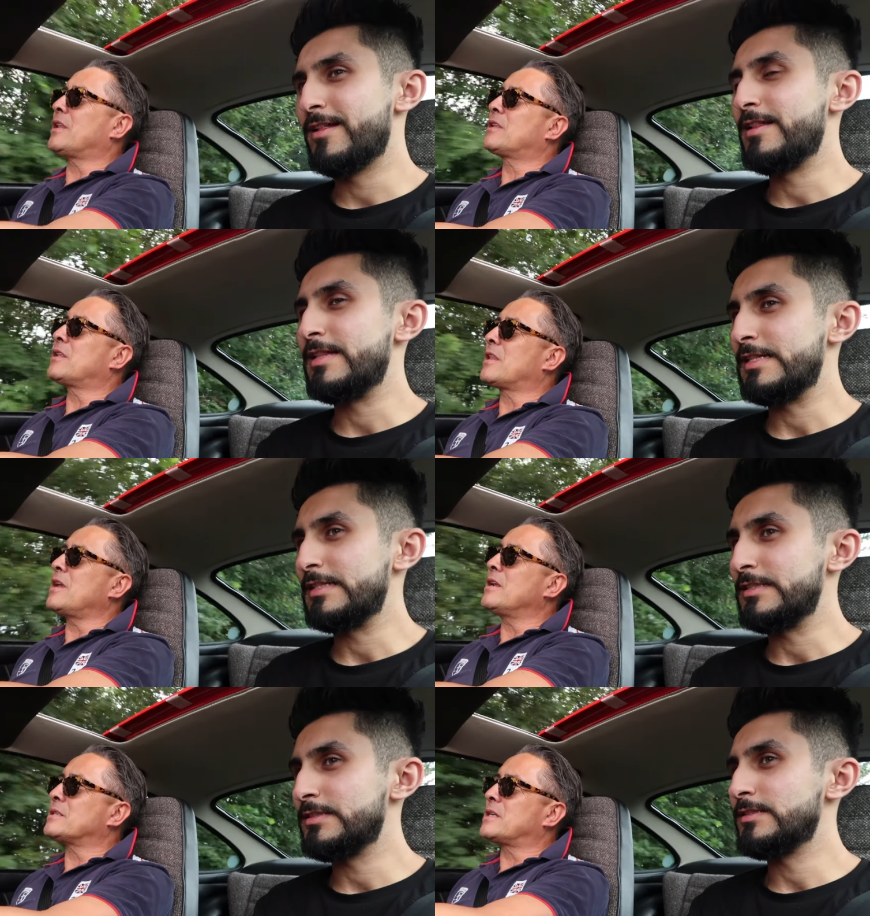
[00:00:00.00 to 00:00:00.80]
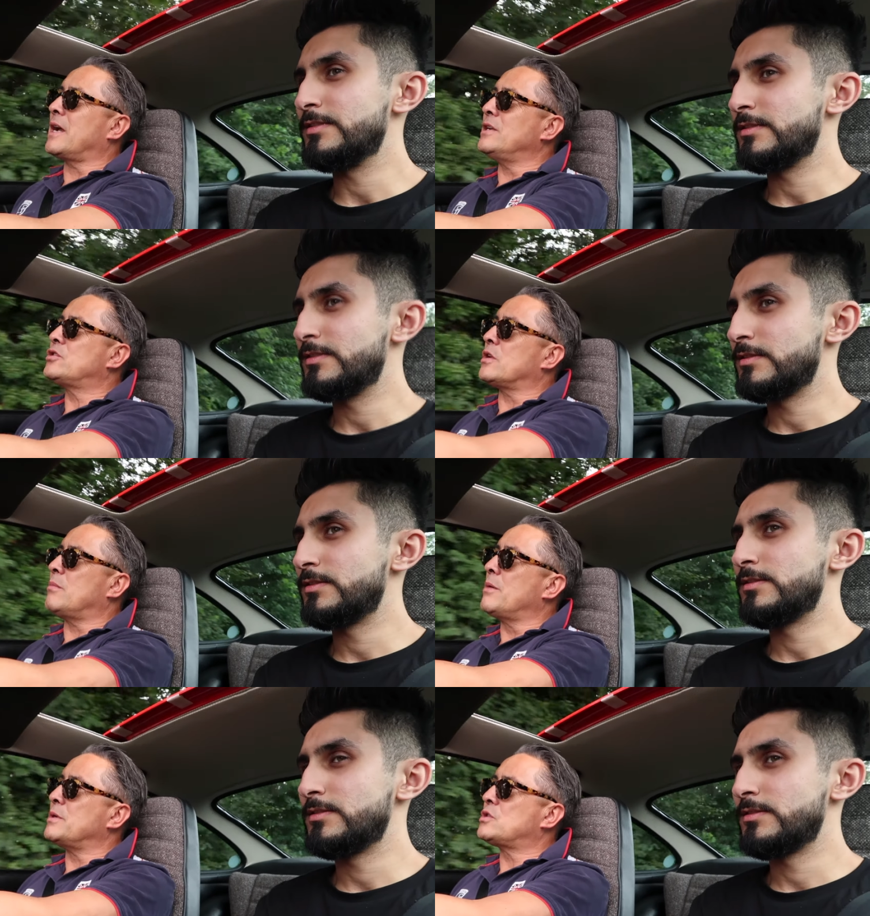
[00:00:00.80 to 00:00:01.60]
Speaker 1: the, the thing that's against you at the
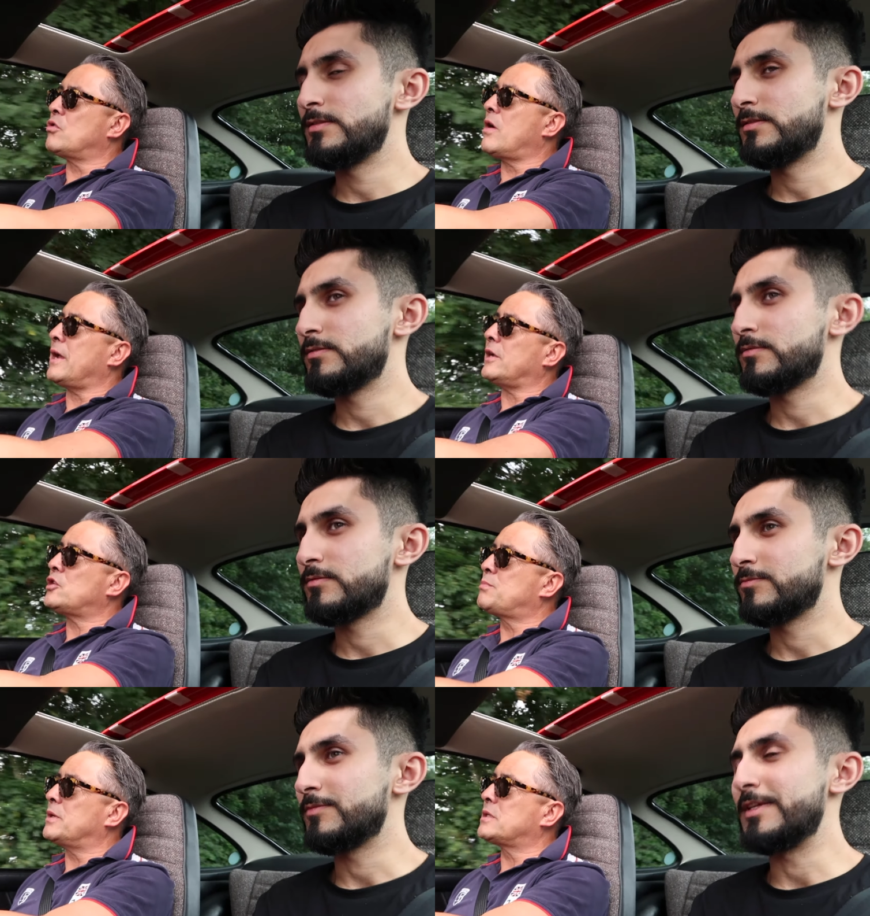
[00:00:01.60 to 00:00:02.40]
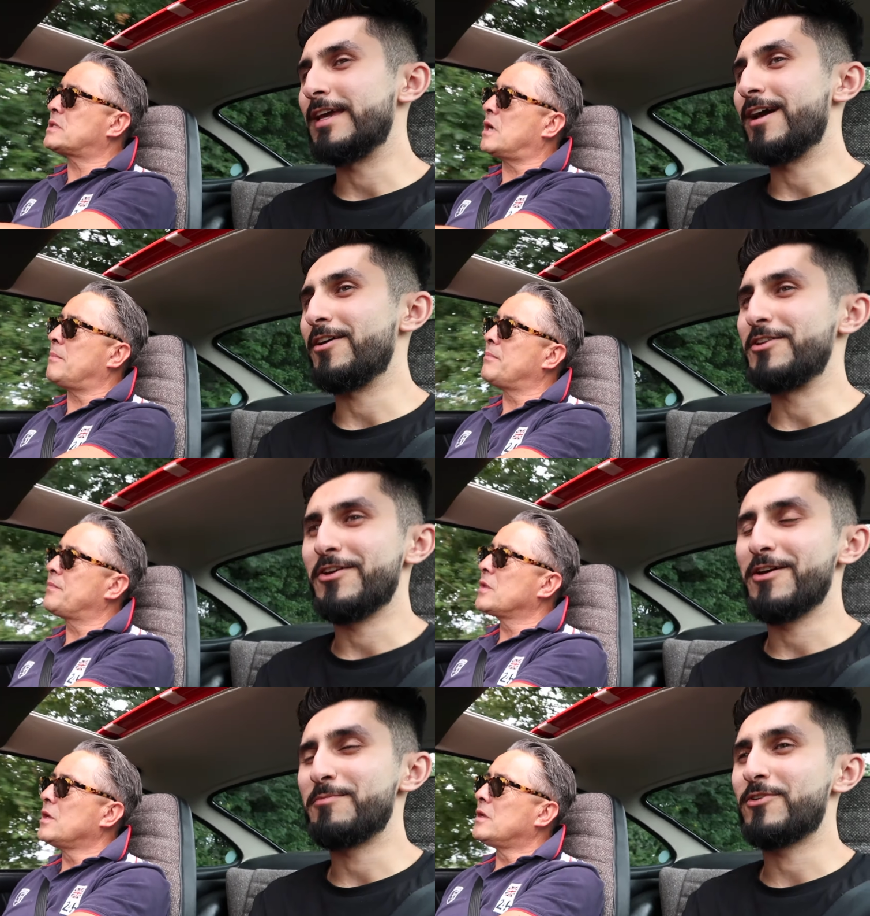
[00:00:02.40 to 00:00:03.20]
moment is your age. But
Speaker 2: yeah, um, I
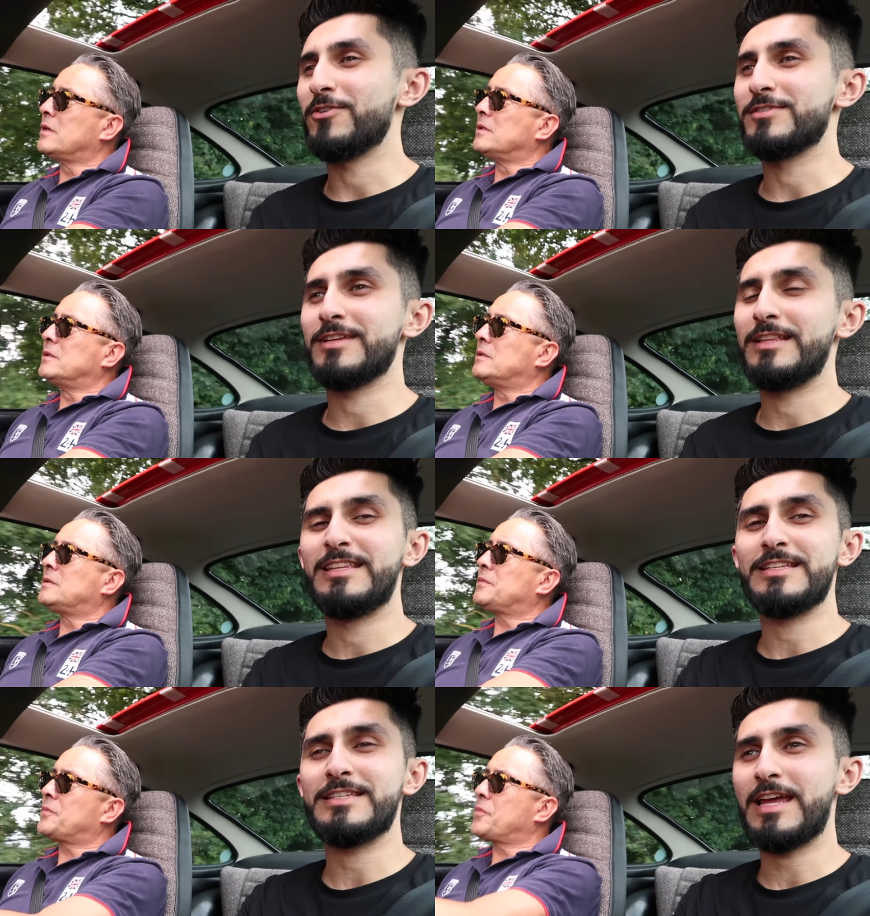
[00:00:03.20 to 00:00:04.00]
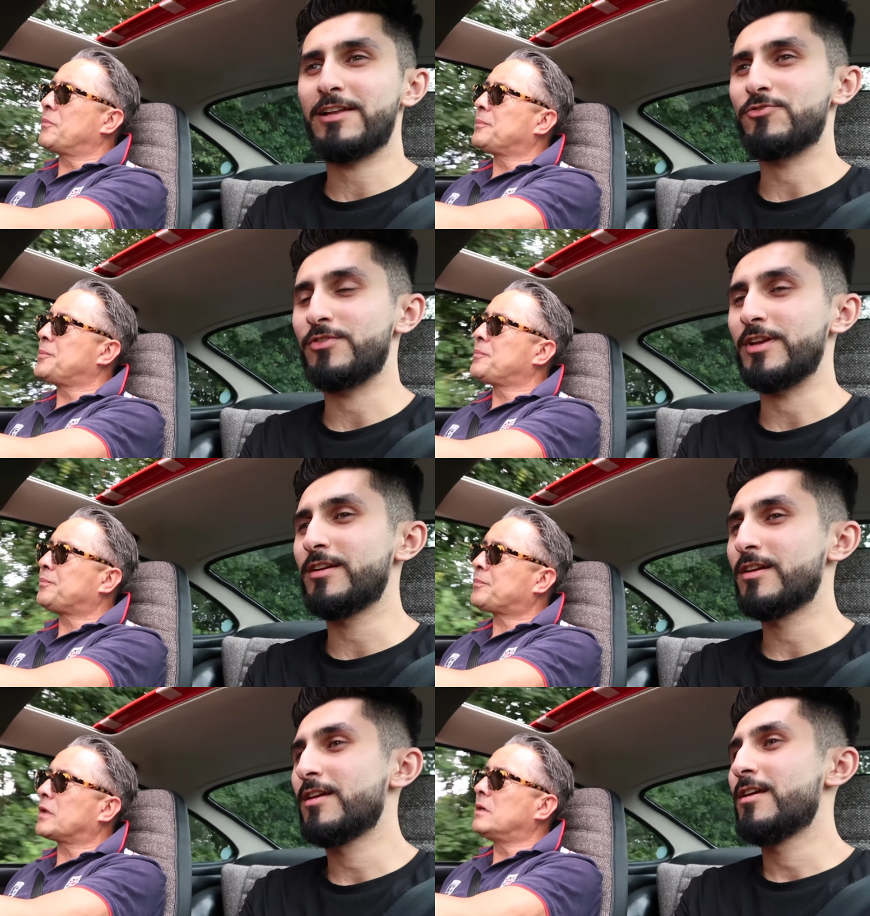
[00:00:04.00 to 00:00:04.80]
know, because in this country,
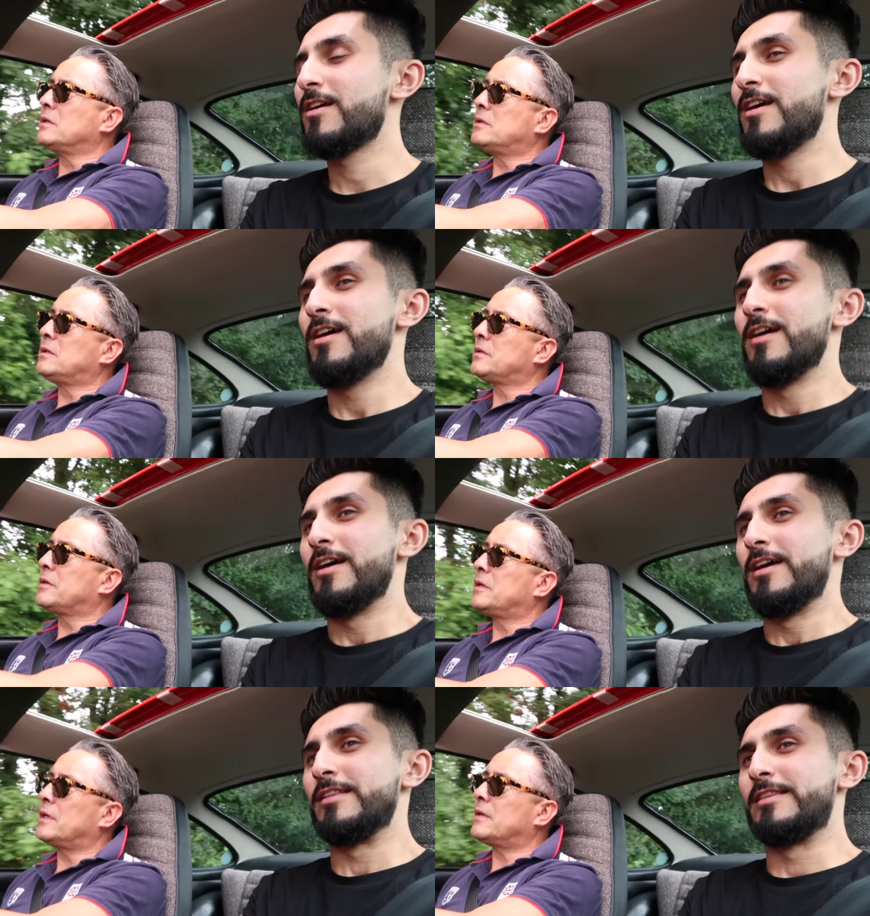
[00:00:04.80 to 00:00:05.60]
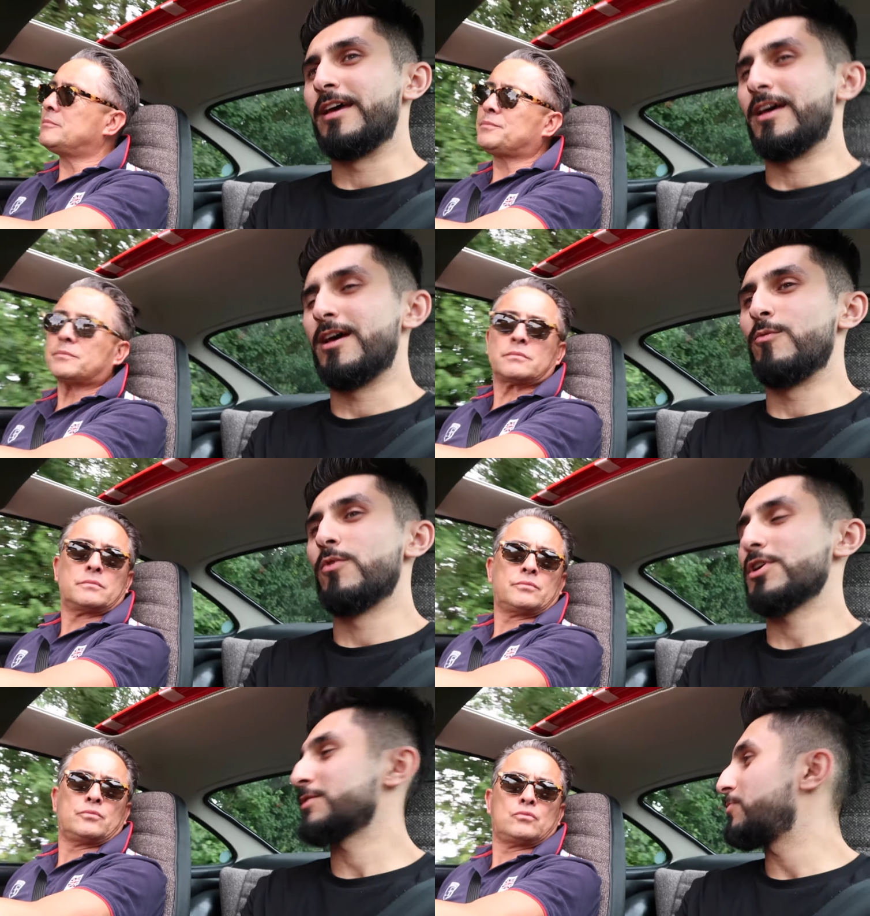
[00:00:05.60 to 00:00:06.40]
the
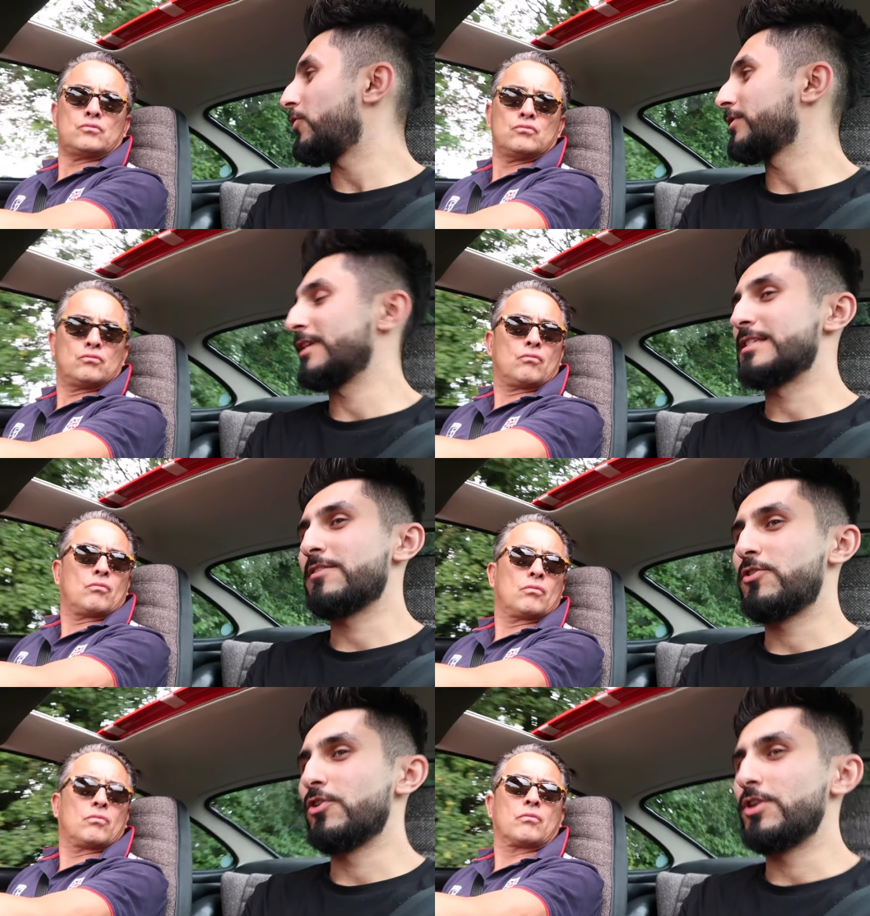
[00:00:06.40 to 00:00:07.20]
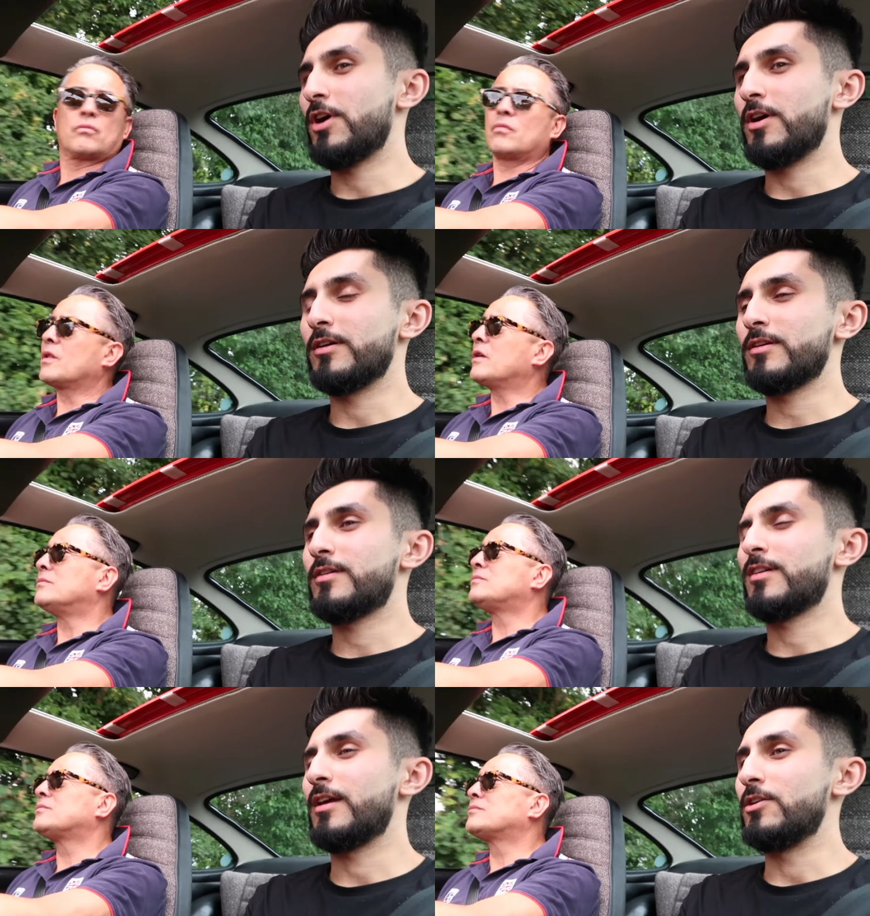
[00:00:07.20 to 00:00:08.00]
worst part is if you're young,
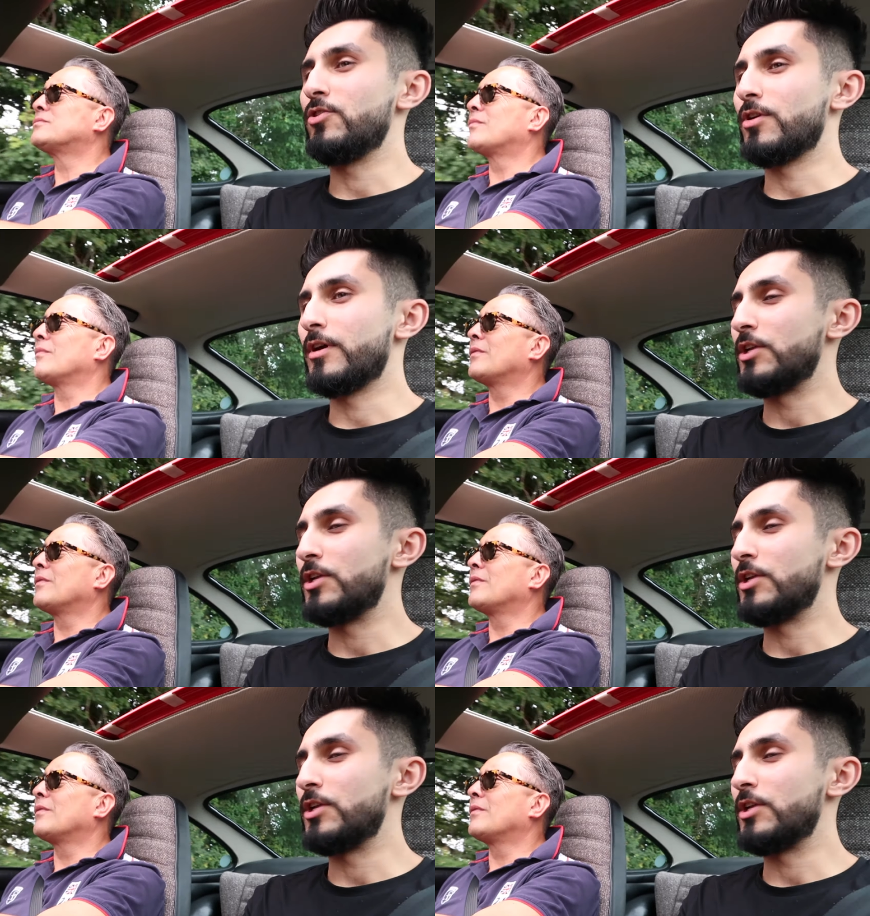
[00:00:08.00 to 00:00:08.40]
your